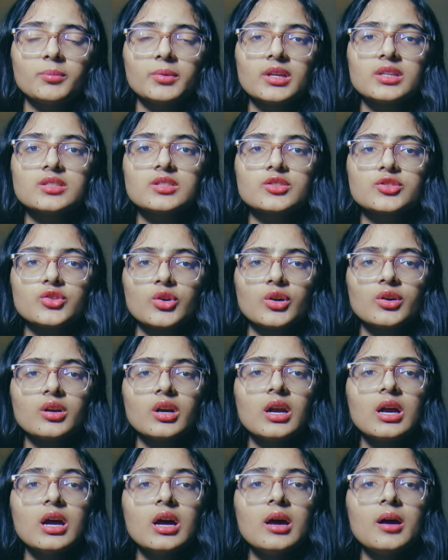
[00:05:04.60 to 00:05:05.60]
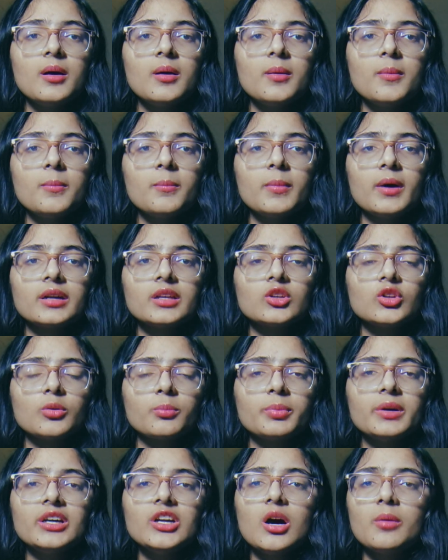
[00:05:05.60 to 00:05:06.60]
optics, sure, but
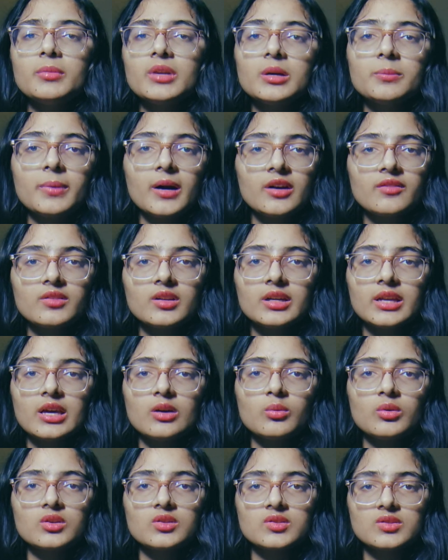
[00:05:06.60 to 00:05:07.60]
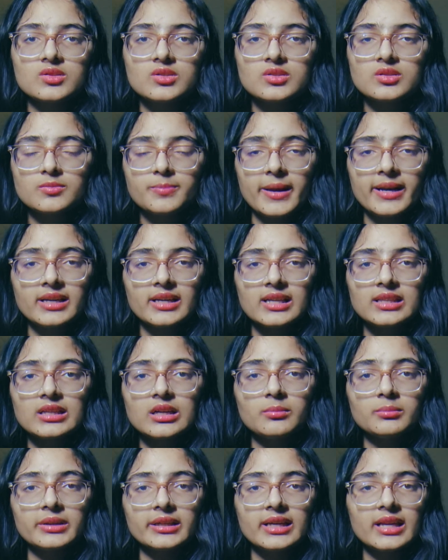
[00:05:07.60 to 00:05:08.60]
predominant part of the day was spent
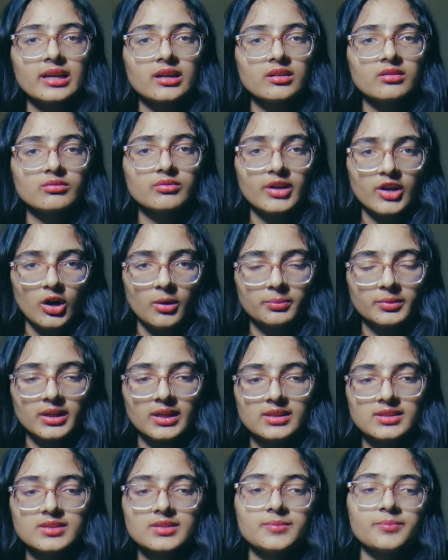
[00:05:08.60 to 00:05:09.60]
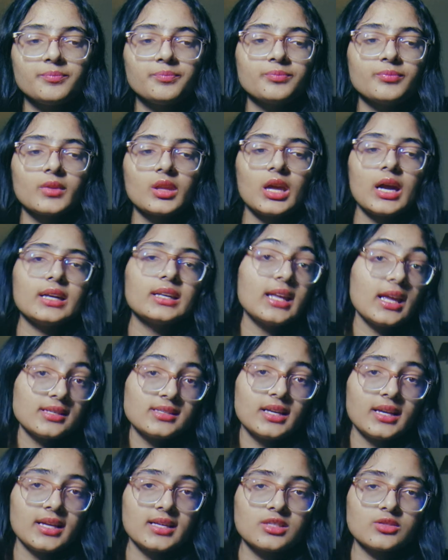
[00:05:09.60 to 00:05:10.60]
in completing ray optics, and
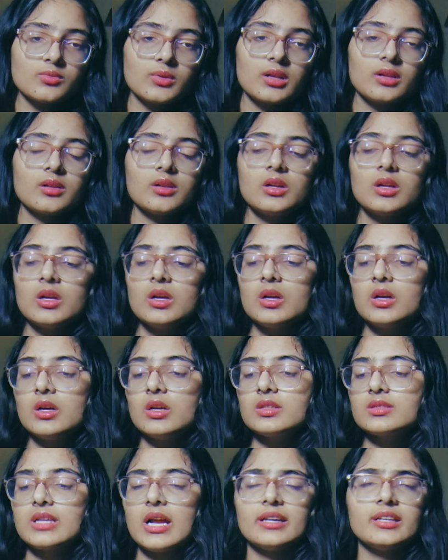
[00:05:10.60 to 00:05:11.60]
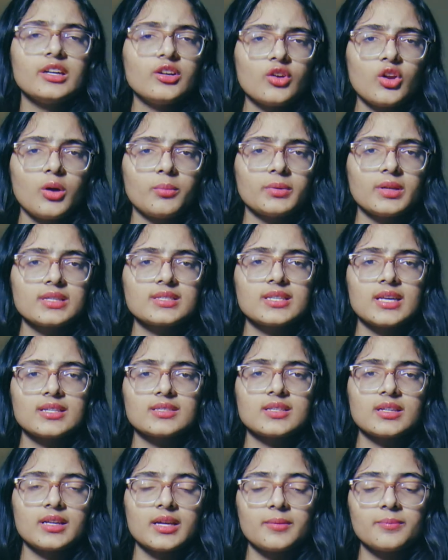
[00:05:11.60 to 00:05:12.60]
yesterday as well. Started ray optics
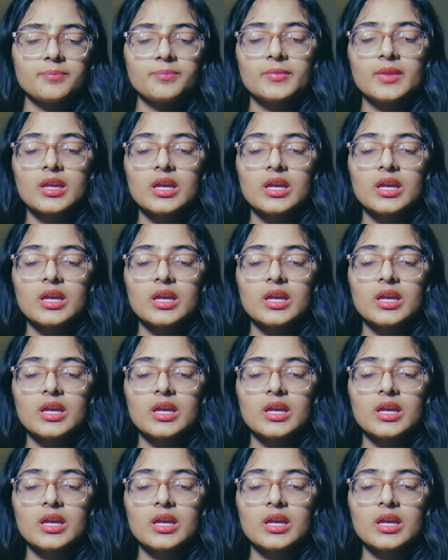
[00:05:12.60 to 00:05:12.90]
yesterday.